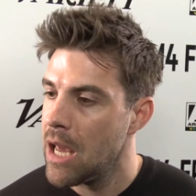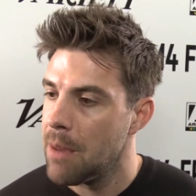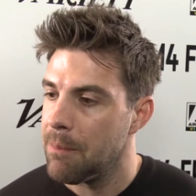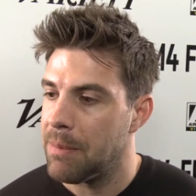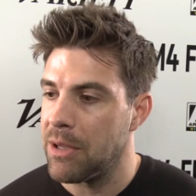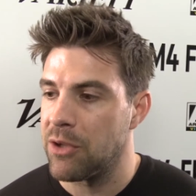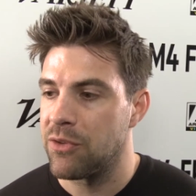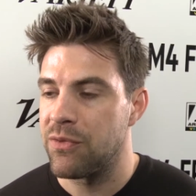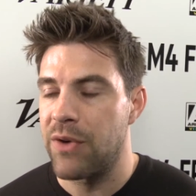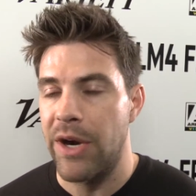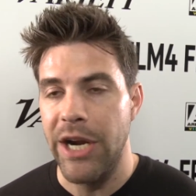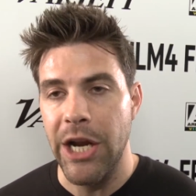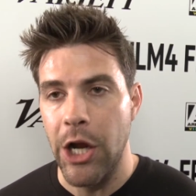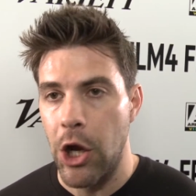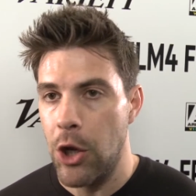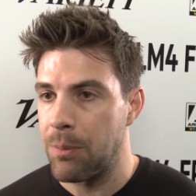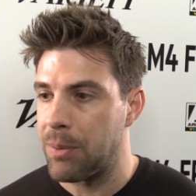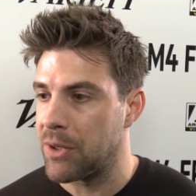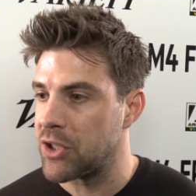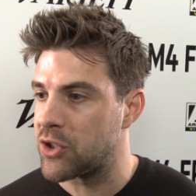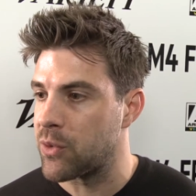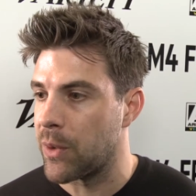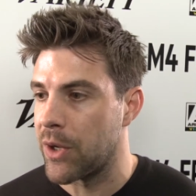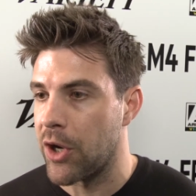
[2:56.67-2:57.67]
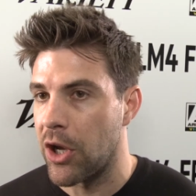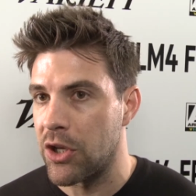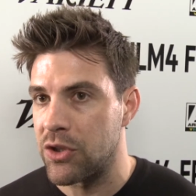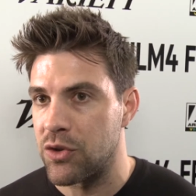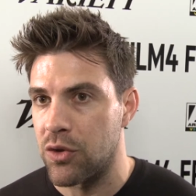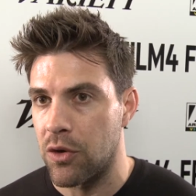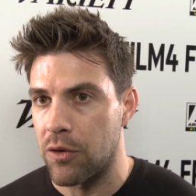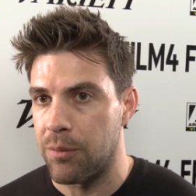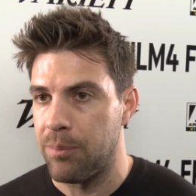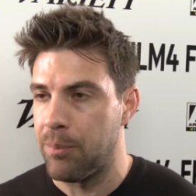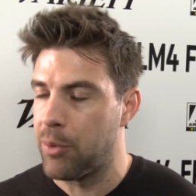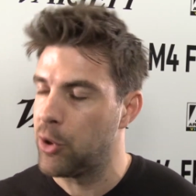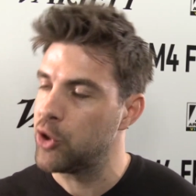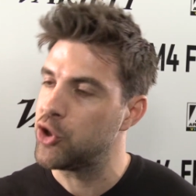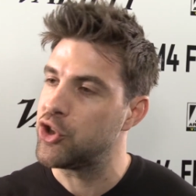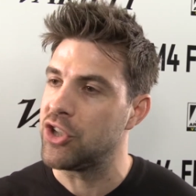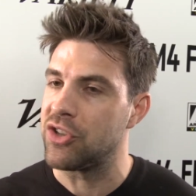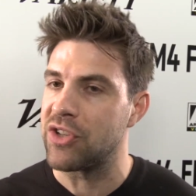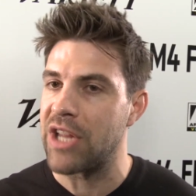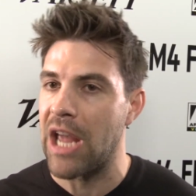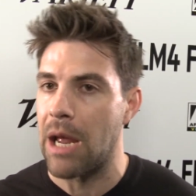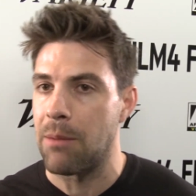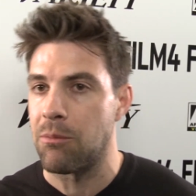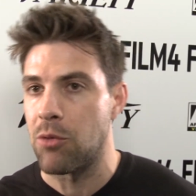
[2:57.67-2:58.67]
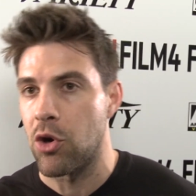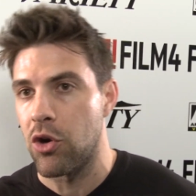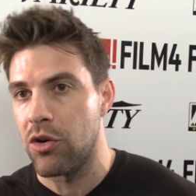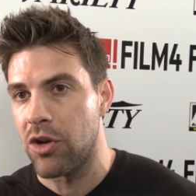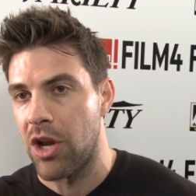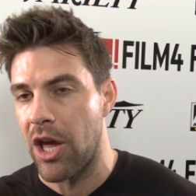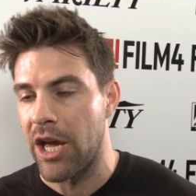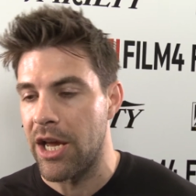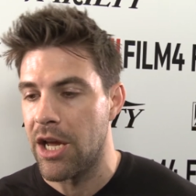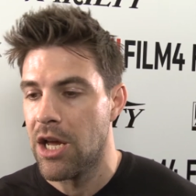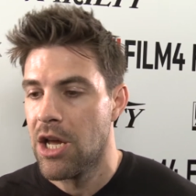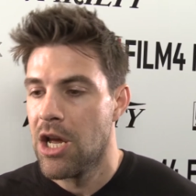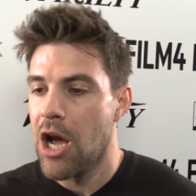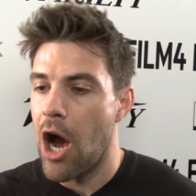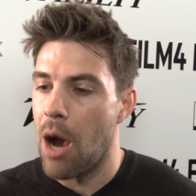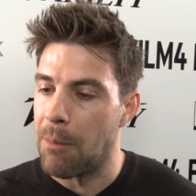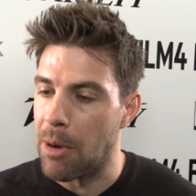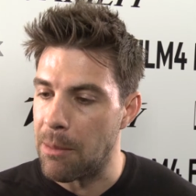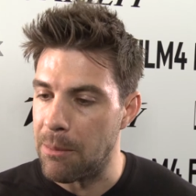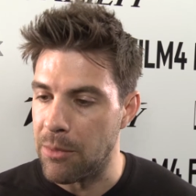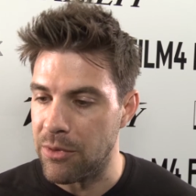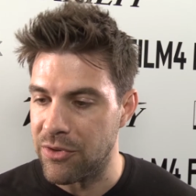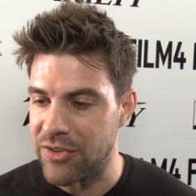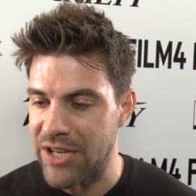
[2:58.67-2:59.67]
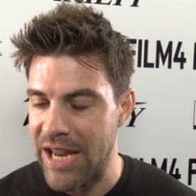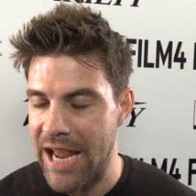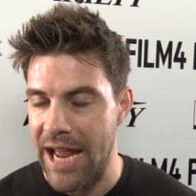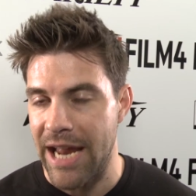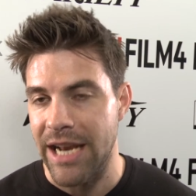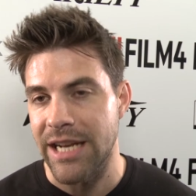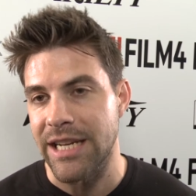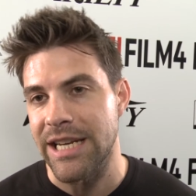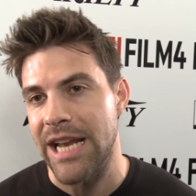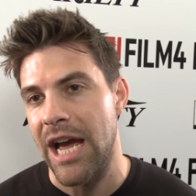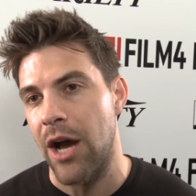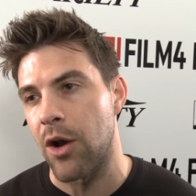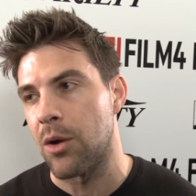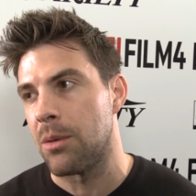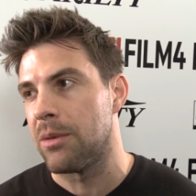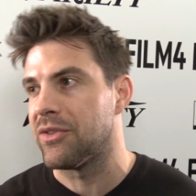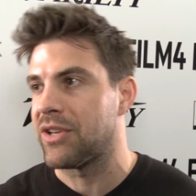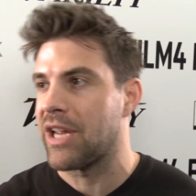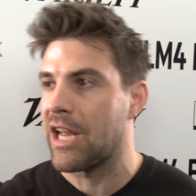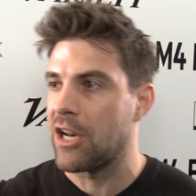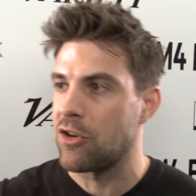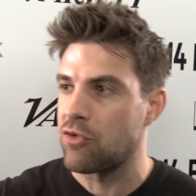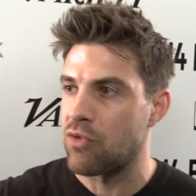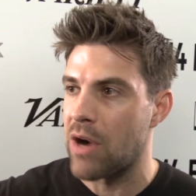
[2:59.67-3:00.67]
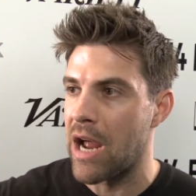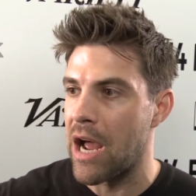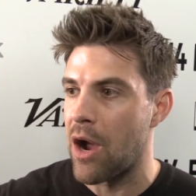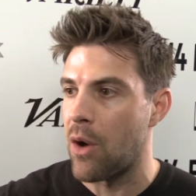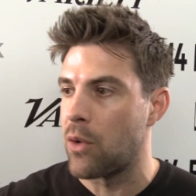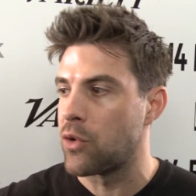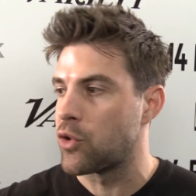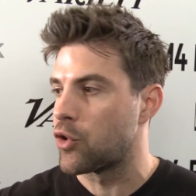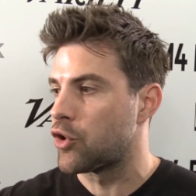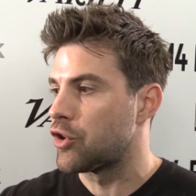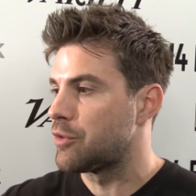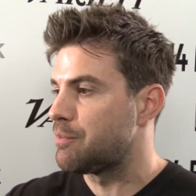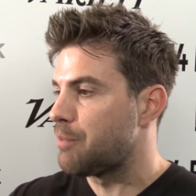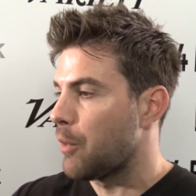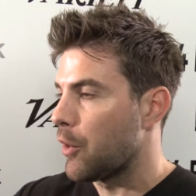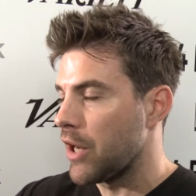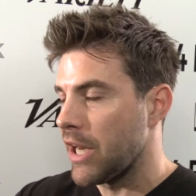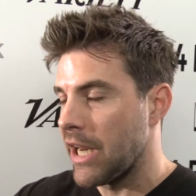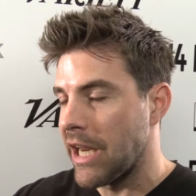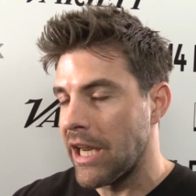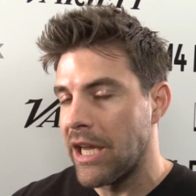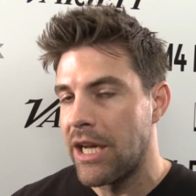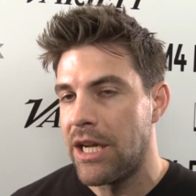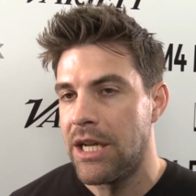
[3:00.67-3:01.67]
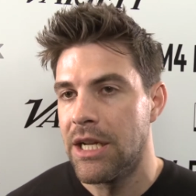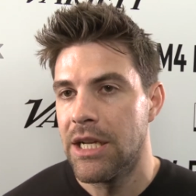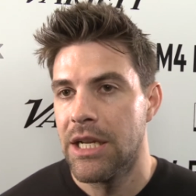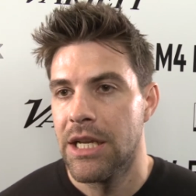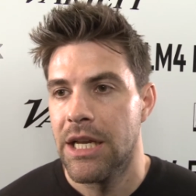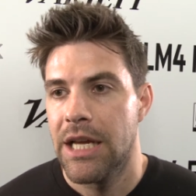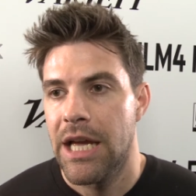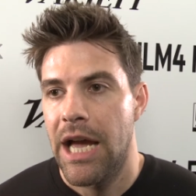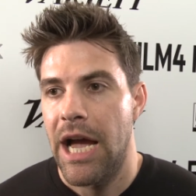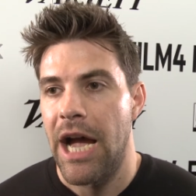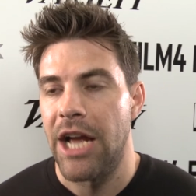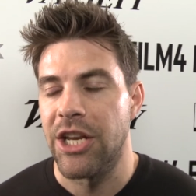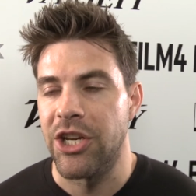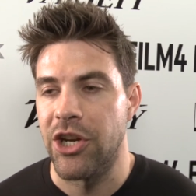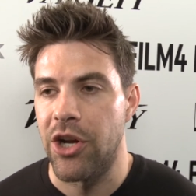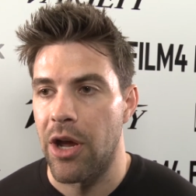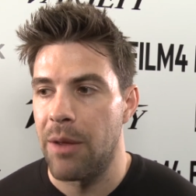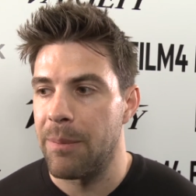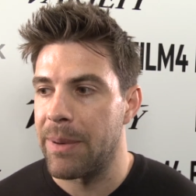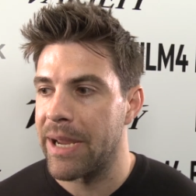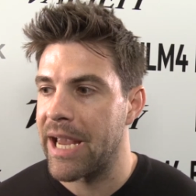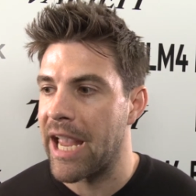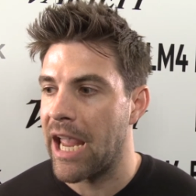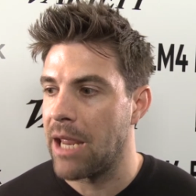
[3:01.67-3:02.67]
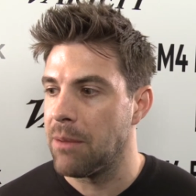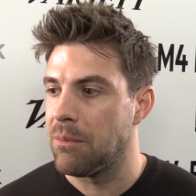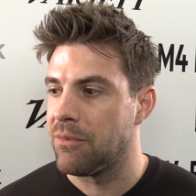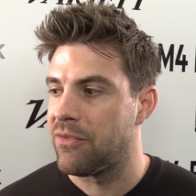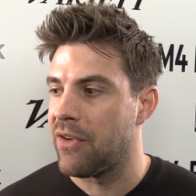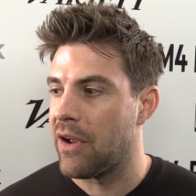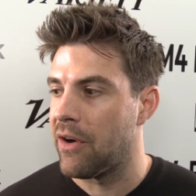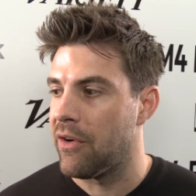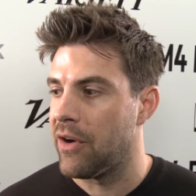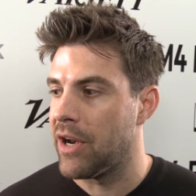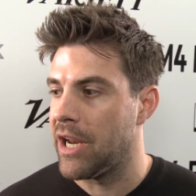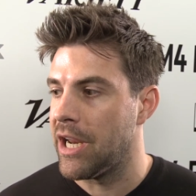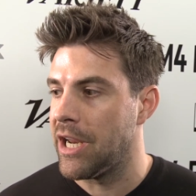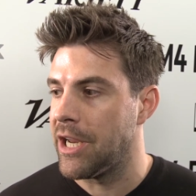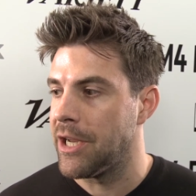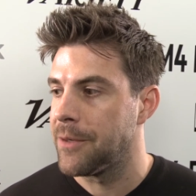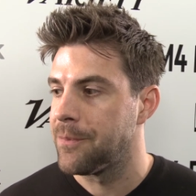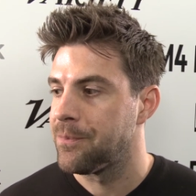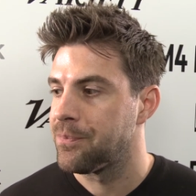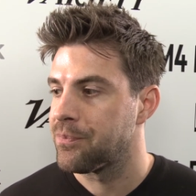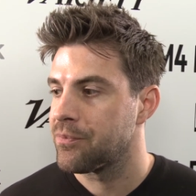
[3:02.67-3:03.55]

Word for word: He was very open to when I sort of pushed his camera, like I might move his hand down or move his hand round or his body, and you know, it became very,